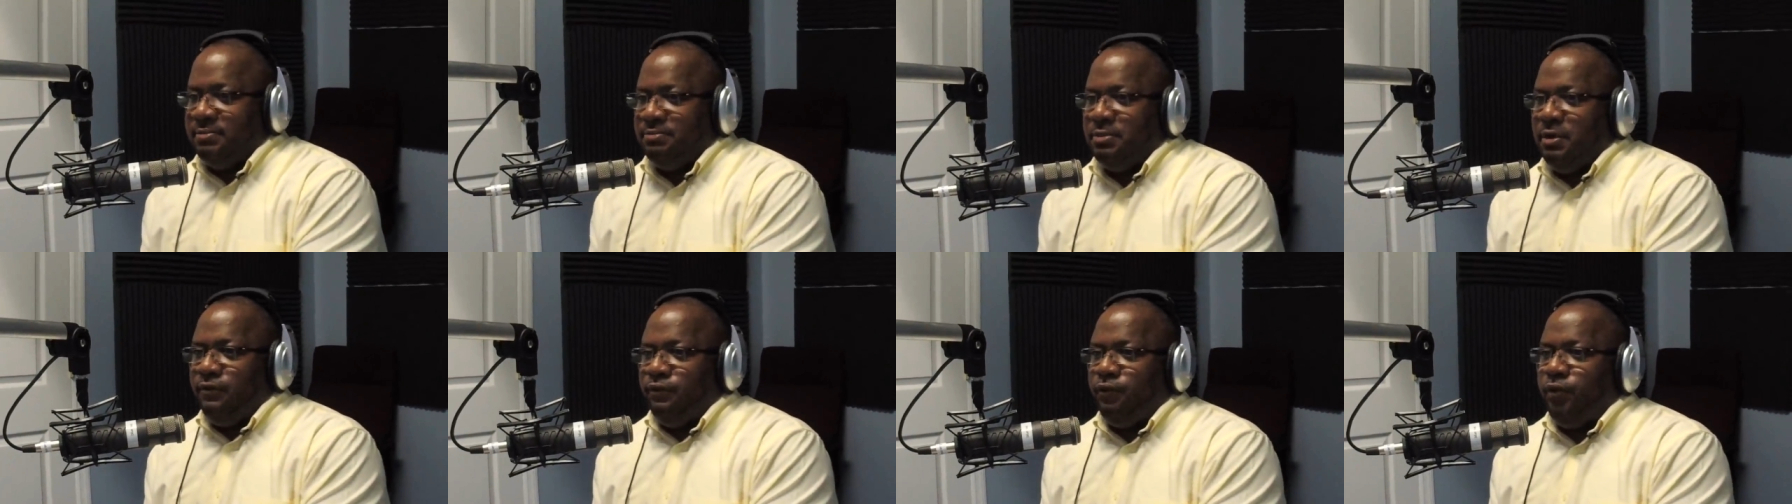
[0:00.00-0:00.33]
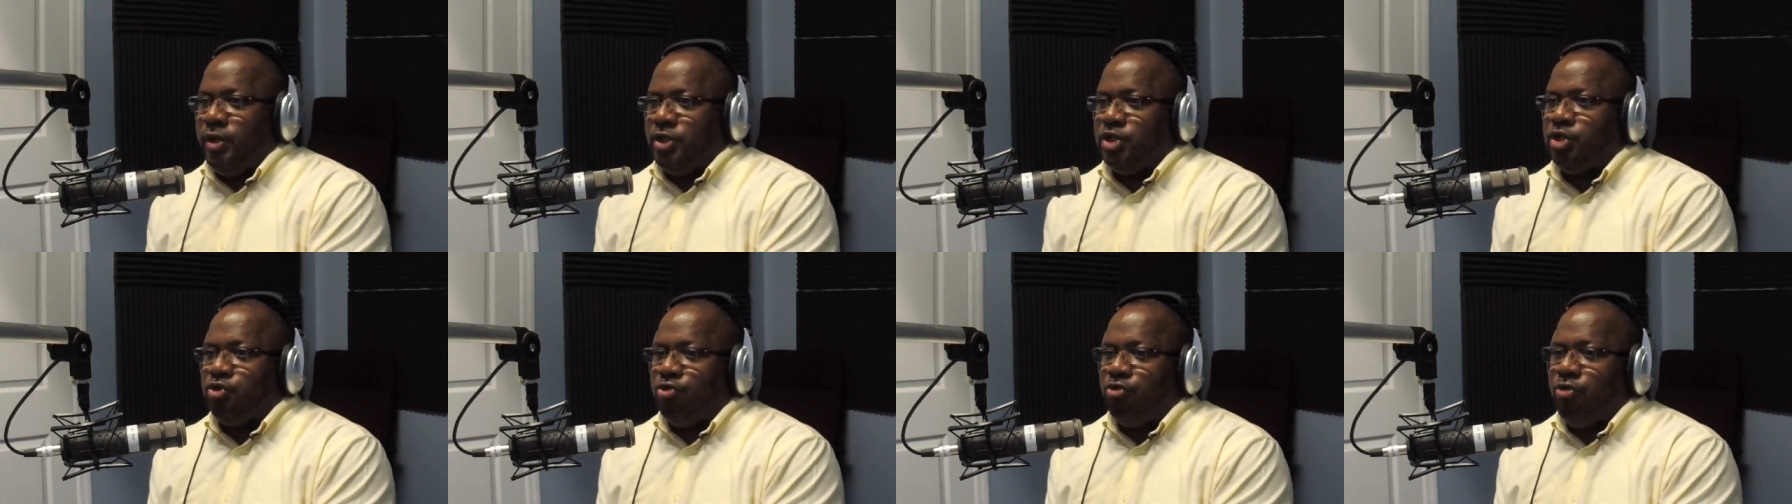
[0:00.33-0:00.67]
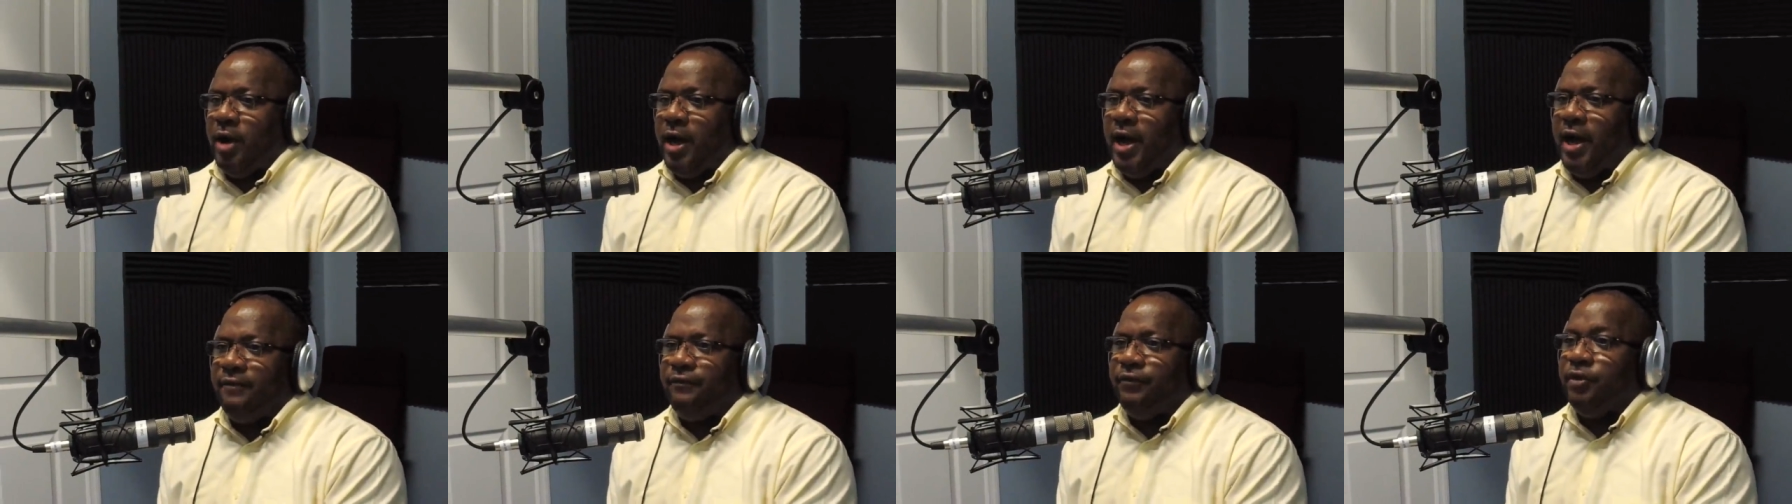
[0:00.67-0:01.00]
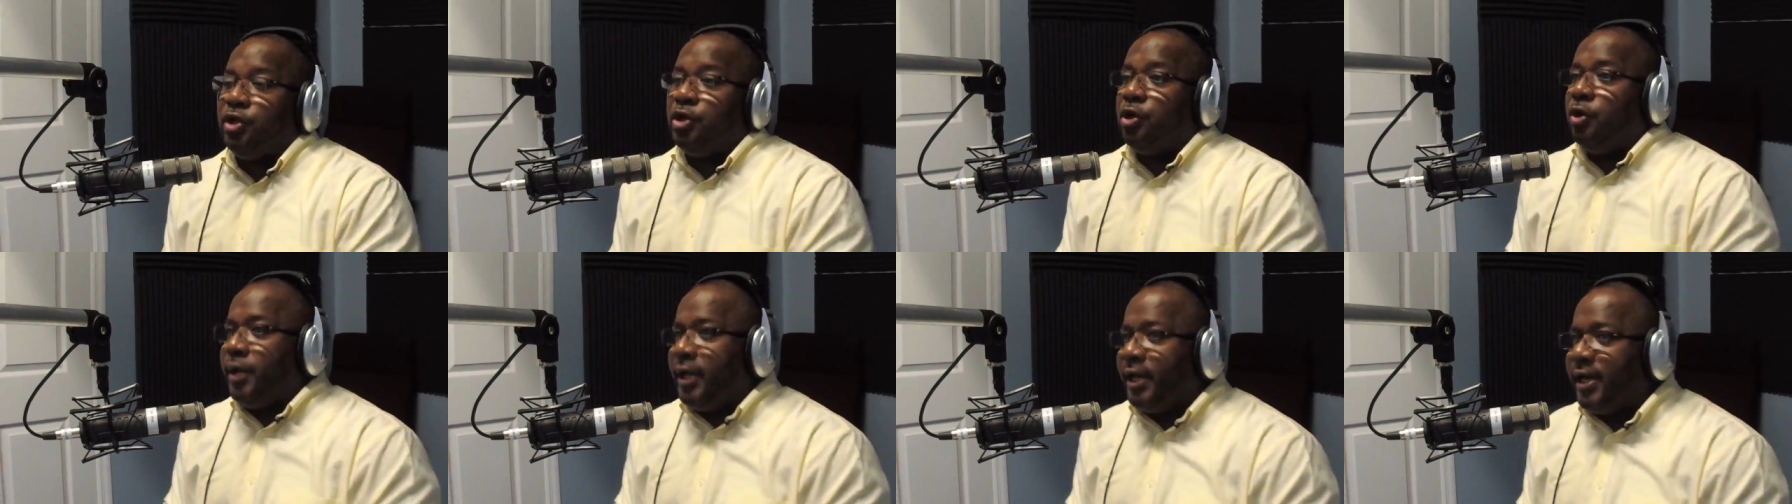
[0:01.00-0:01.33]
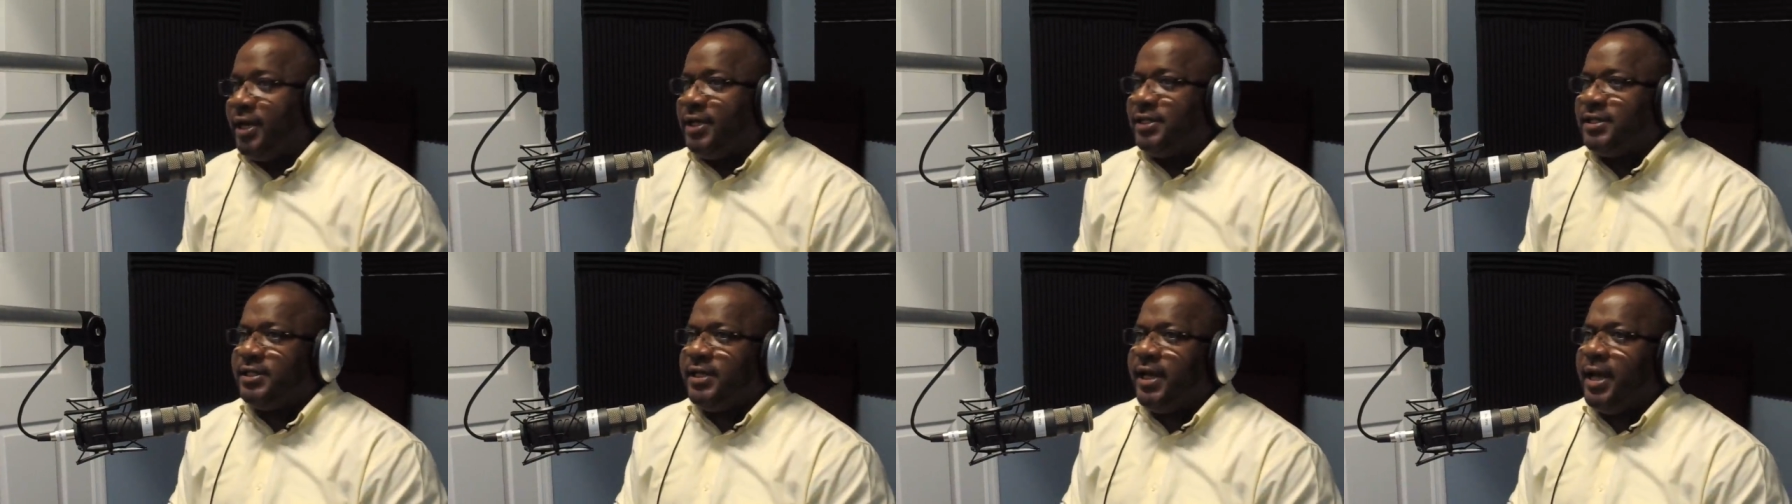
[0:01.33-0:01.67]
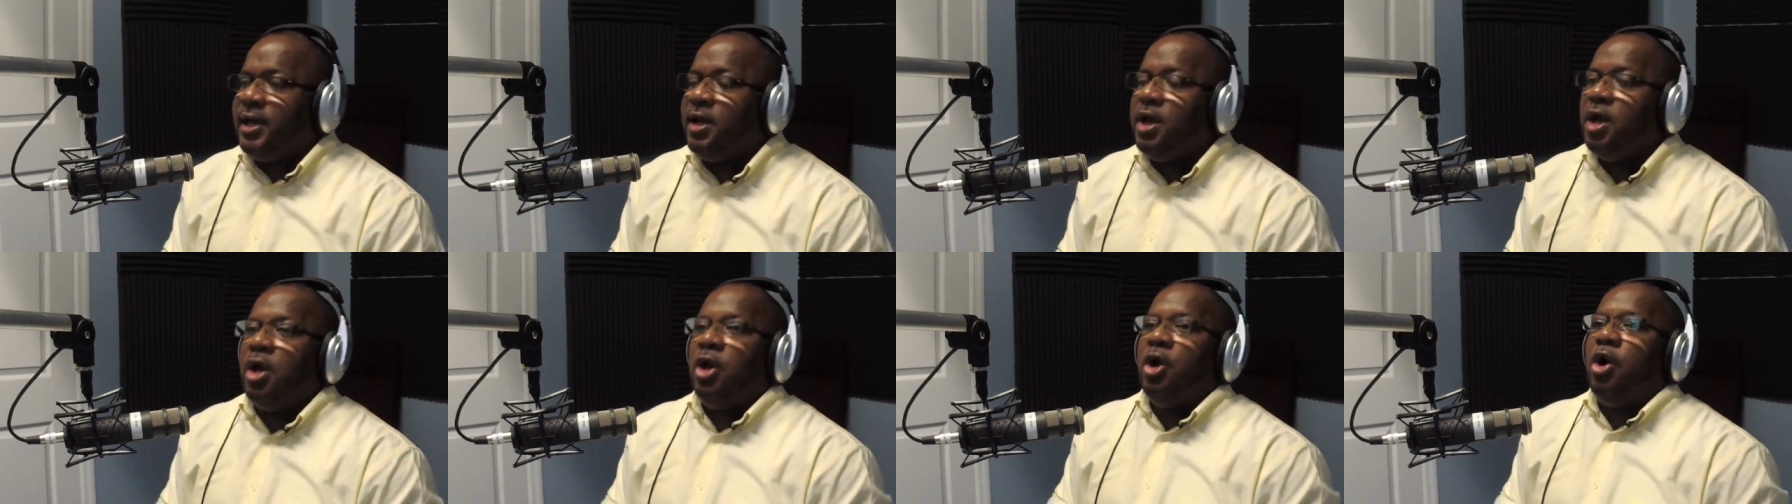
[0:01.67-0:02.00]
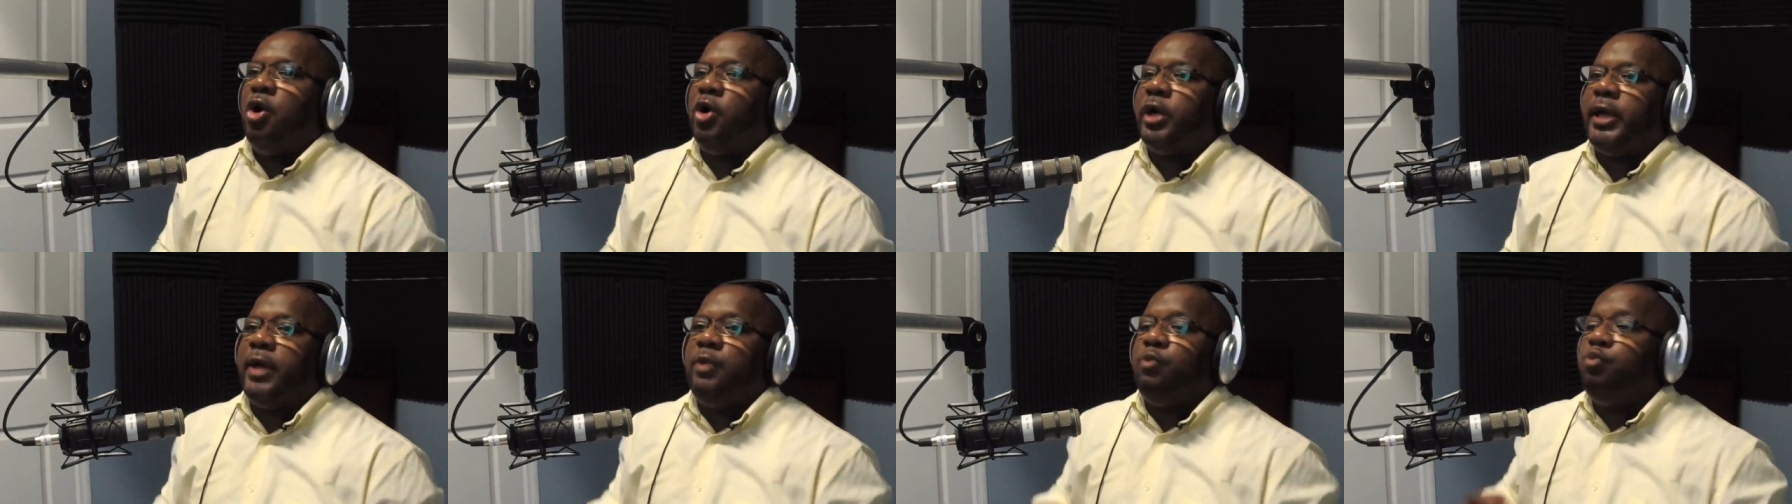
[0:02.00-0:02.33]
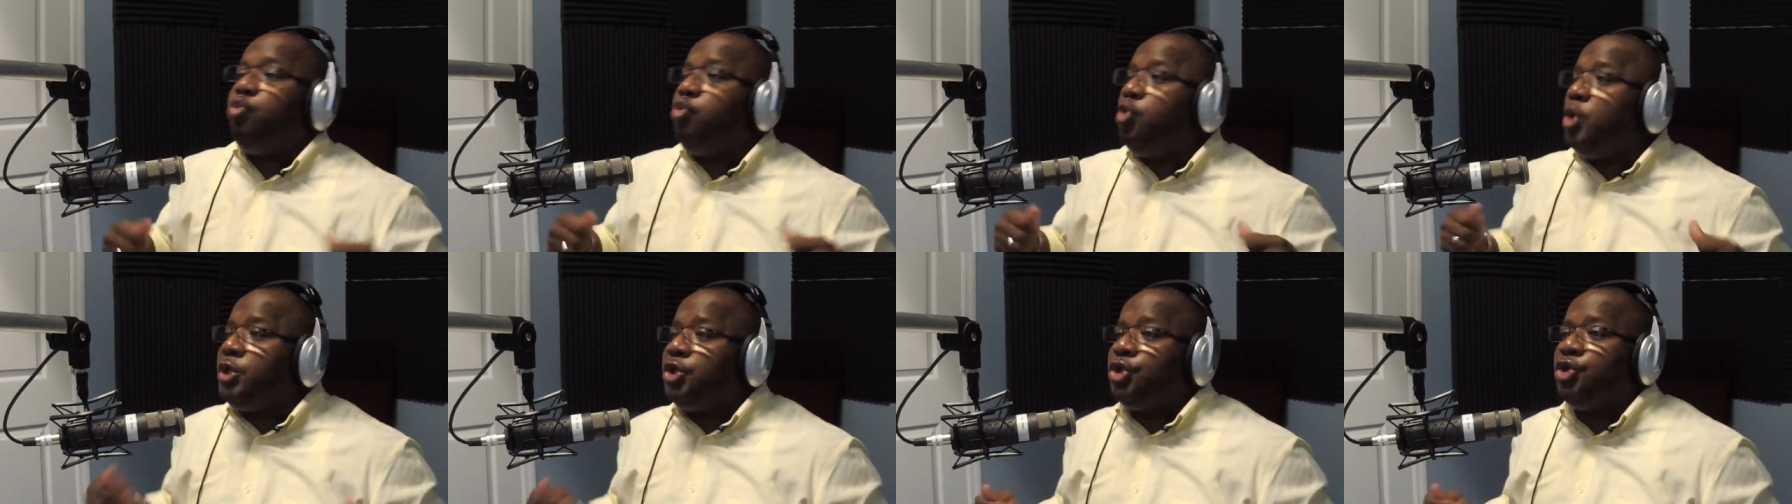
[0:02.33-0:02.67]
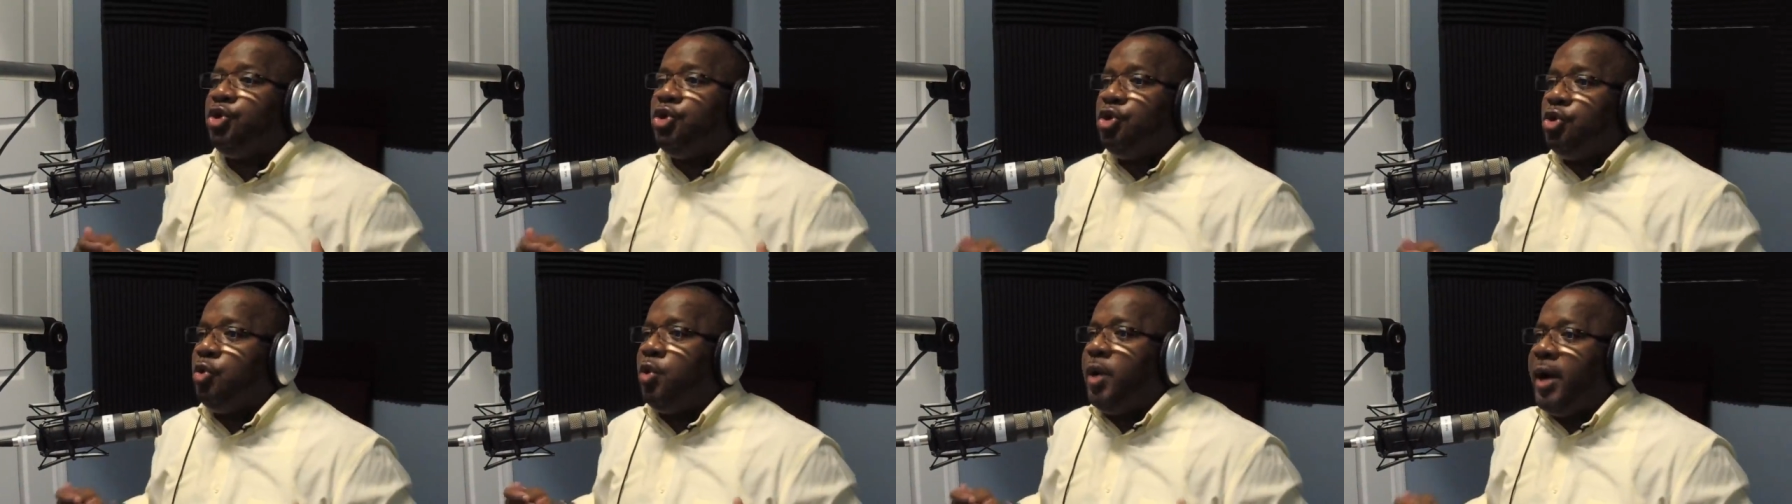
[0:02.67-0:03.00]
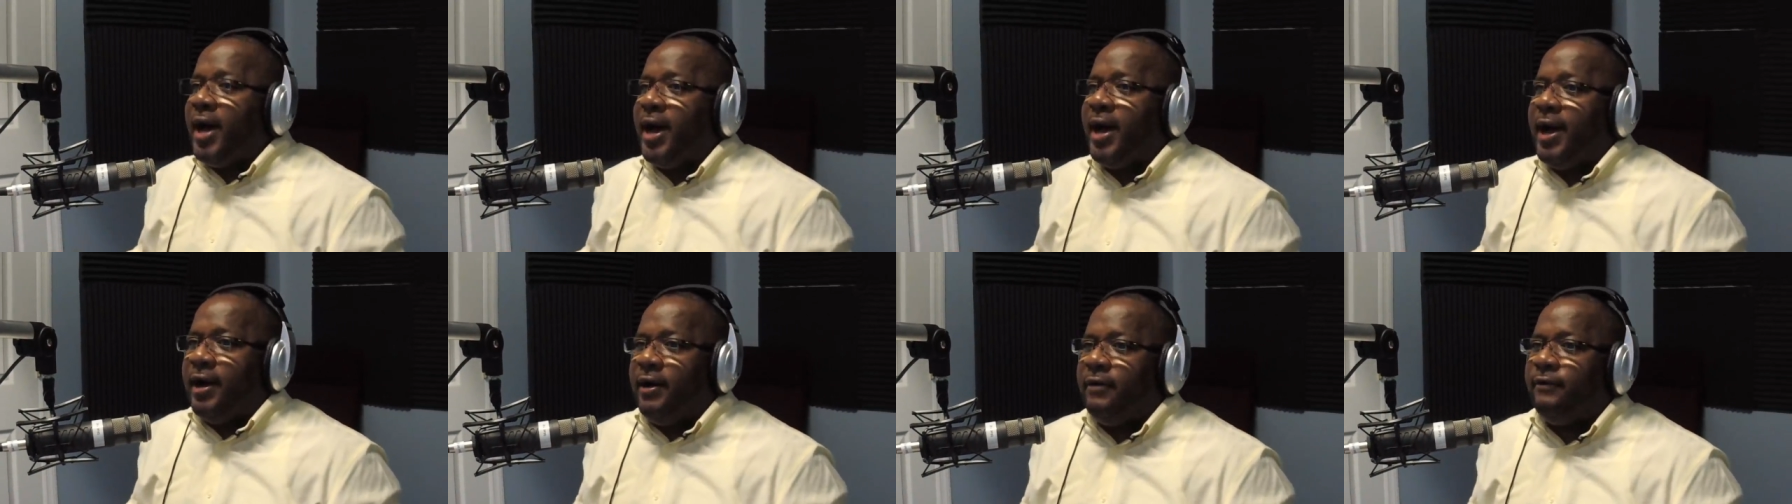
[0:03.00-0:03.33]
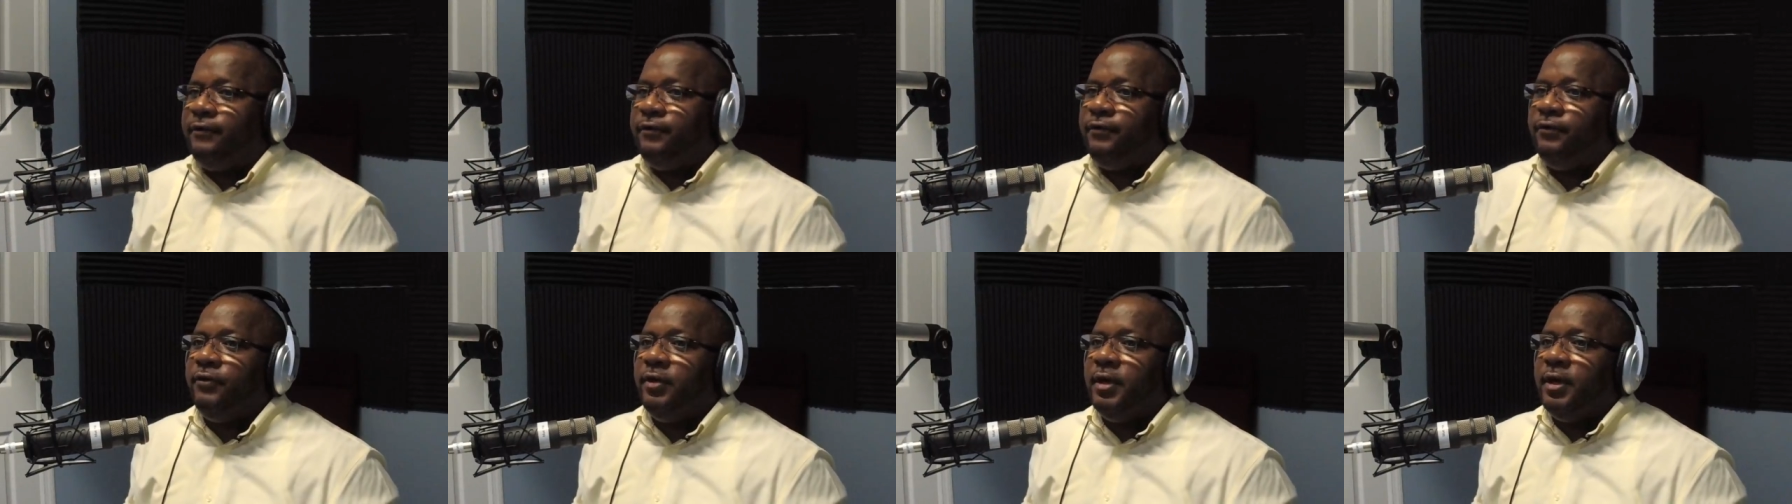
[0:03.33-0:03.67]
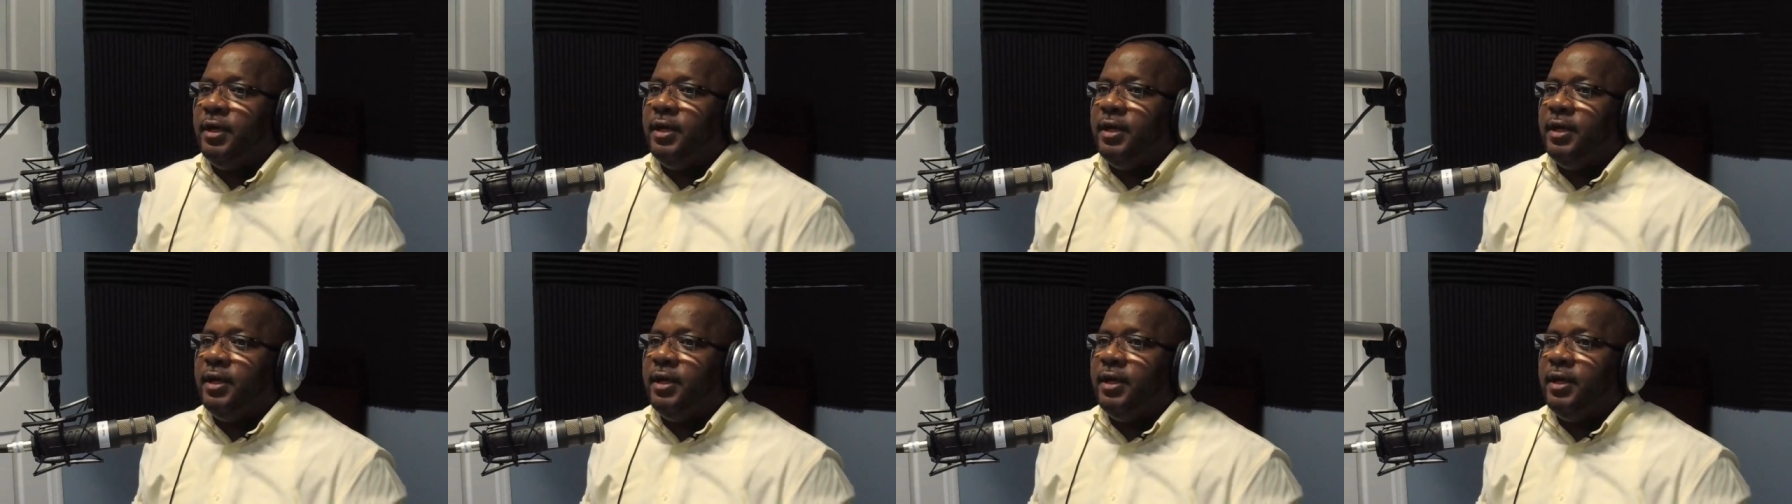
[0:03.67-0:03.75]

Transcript: of witchcraft and you know what they're going to say okay what do you have